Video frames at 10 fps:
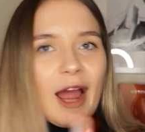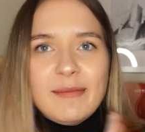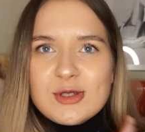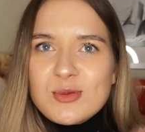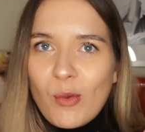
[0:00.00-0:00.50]

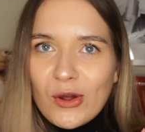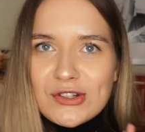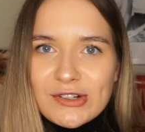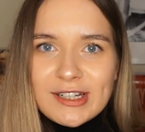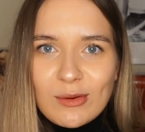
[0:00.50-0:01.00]
I'm just
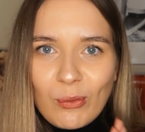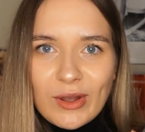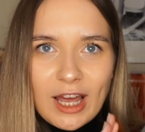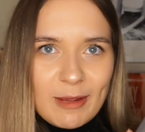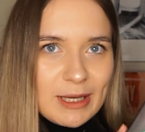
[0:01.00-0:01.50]
wondering,
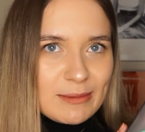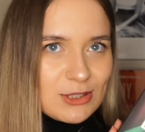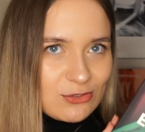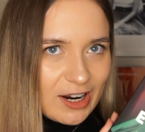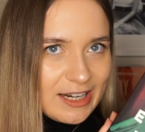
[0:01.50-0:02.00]
will I be able
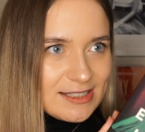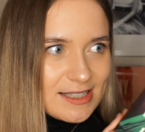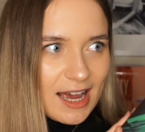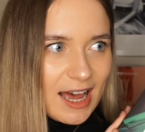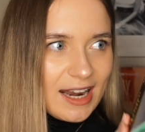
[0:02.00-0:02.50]
to write
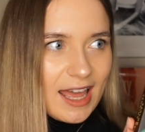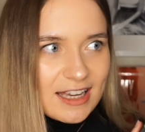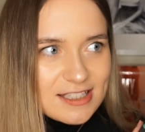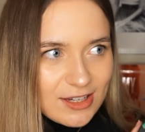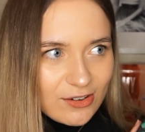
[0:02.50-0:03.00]
an
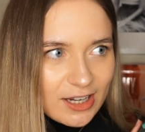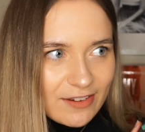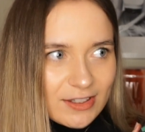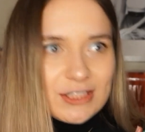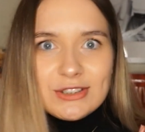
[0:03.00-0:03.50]
essay on
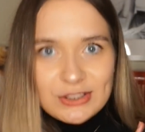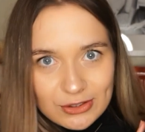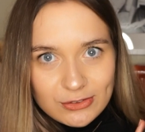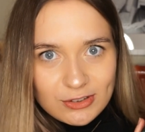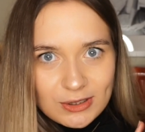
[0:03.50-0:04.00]
Evelyn
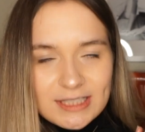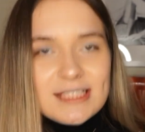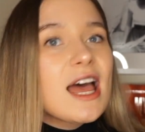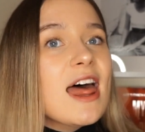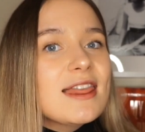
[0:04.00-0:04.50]
Hugo for
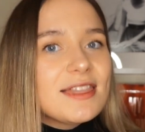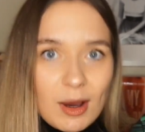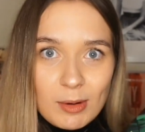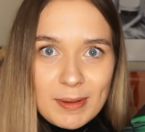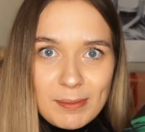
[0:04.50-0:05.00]
it?
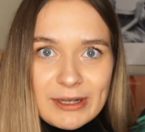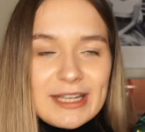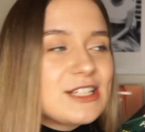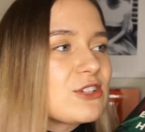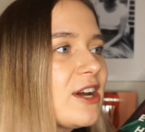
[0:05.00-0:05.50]
That would be pretty
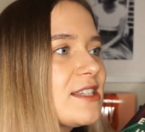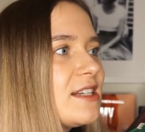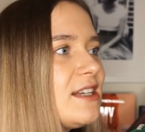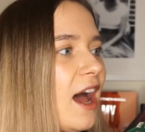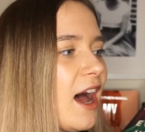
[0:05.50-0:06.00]

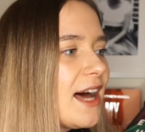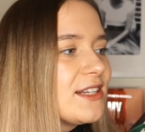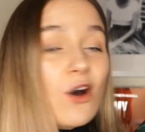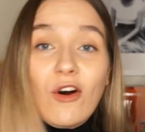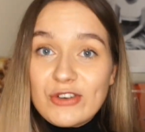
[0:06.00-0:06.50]
interesting
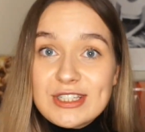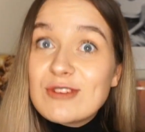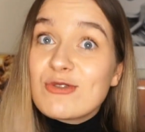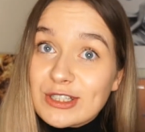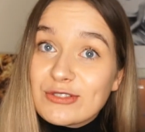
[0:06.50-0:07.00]
and obviously
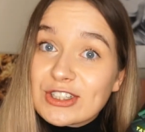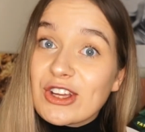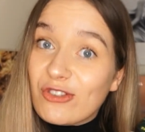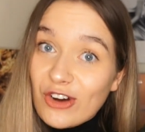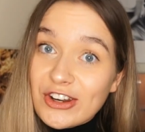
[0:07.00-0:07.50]
really
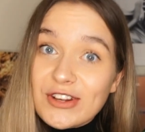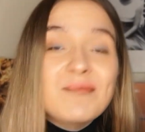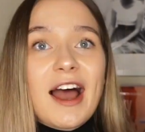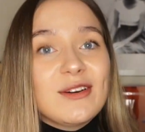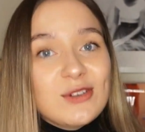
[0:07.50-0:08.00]
fun.
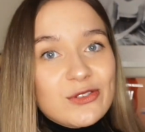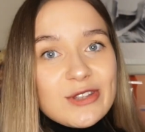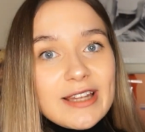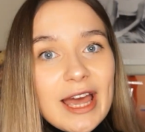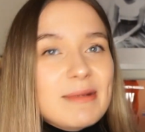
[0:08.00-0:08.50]
I don't know if
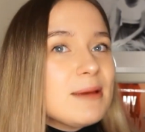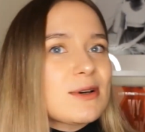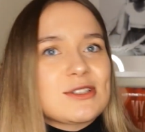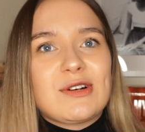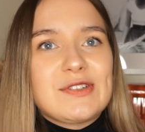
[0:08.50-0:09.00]
they'll let me
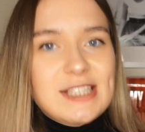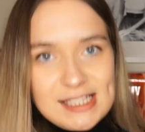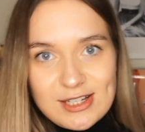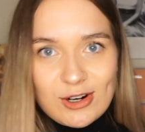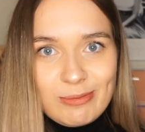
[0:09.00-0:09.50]
because obviously
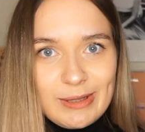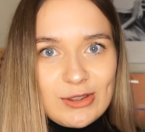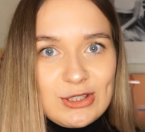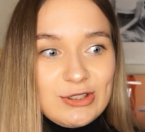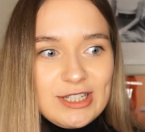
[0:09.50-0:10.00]
it's not going to be
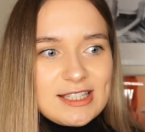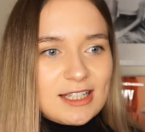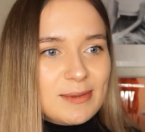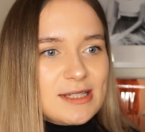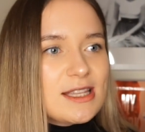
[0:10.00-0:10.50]
on the uni
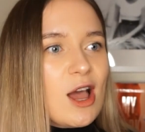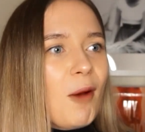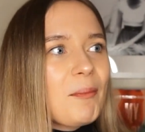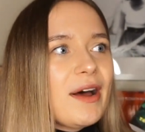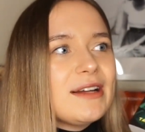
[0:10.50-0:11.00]
syllabus,
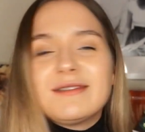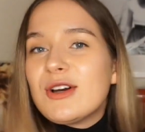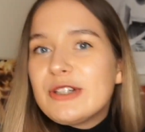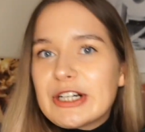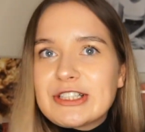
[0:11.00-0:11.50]
but
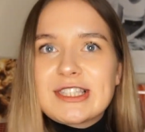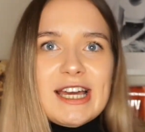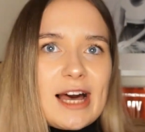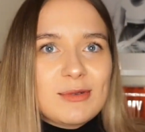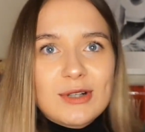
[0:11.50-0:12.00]
who cares,
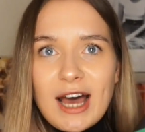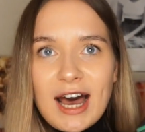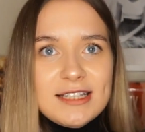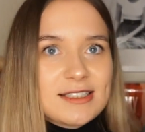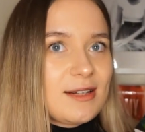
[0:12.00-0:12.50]
like I'm going to
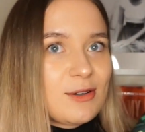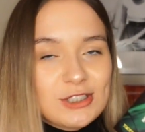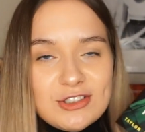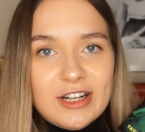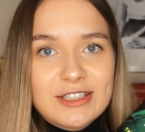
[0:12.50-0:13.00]
ask and I'm going
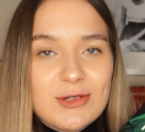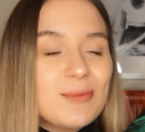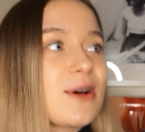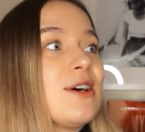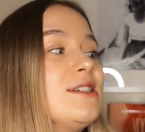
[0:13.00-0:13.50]
to try to do it
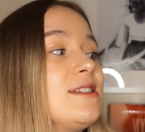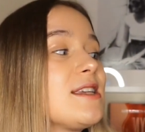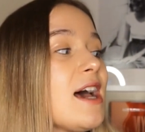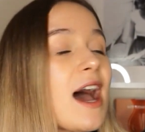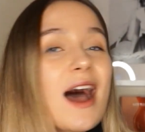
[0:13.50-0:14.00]
because
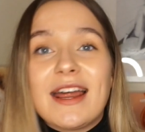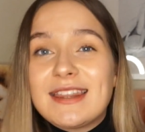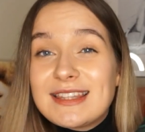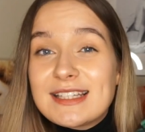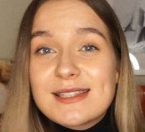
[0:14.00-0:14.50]
I
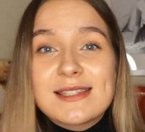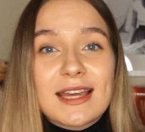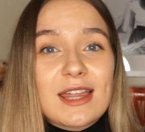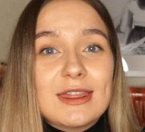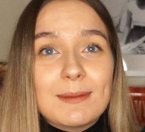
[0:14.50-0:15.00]
think this is
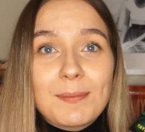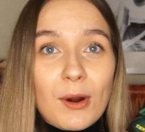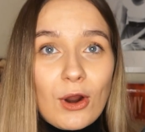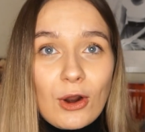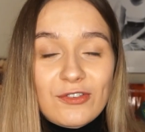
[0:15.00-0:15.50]
like the
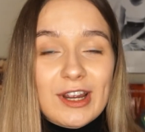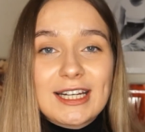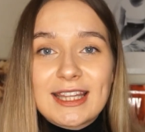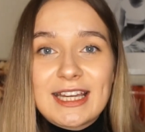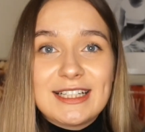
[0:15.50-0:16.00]

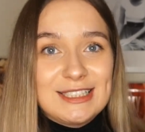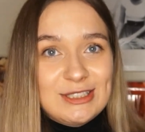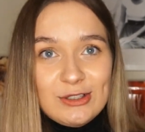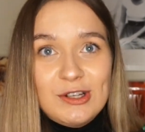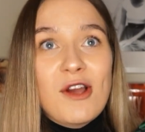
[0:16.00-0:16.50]
perfect thing to
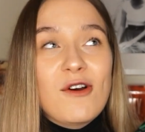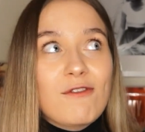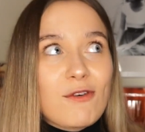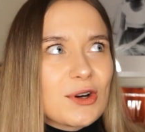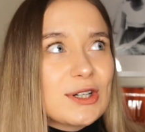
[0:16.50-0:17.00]
do
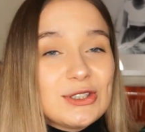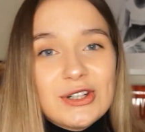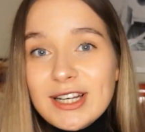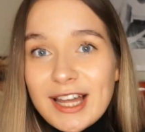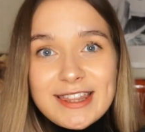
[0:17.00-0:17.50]
for a
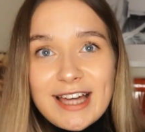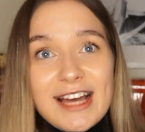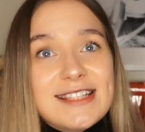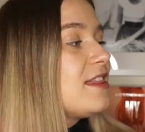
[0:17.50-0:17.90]
unit like that.